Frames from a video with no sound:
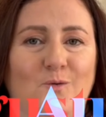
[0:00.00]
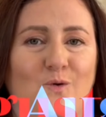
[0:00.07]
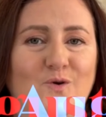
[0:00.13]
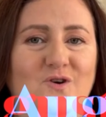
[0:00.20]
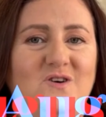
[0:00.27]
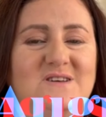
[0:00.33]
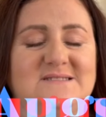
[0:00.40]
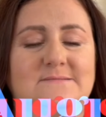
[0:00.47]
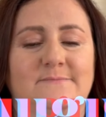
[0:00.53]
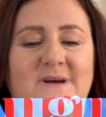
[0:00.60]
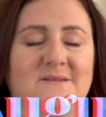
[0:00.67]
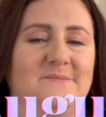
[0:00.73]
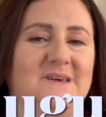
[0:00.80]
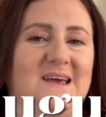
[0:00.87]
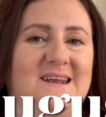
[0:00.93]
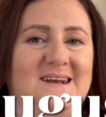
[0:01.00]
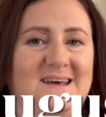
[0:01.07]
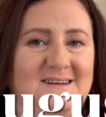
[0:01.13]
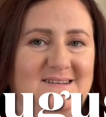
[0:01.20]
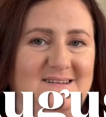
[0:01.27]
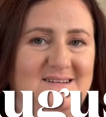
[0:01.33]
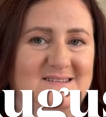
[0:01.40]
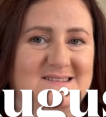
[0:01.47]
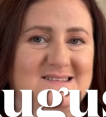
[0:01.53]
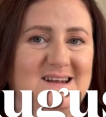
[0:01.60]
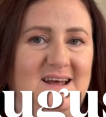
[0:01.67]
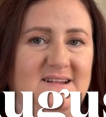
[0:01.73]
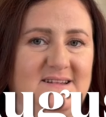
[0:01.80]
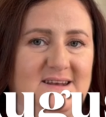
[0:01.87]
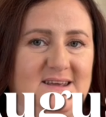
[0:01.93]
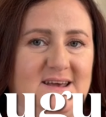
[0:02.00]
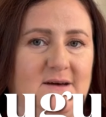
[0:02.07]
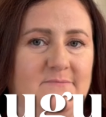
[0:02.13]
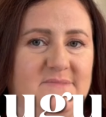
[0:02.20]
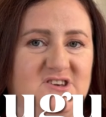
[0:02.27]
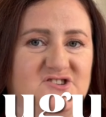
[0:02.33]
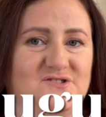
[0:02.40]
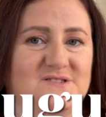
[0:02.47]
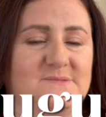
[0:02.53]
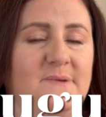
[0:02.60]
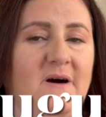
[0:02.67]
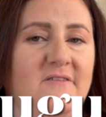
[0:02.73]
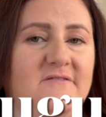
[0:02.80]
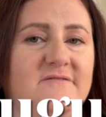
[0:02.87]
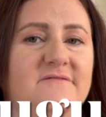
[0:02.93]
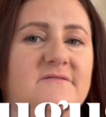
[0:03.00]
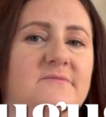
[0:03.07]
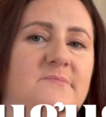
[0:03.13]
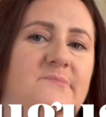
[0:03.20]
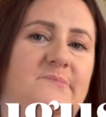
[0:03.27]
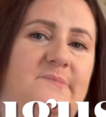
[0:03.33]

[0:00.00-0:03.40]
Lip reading: August might be another slightly ambitious month,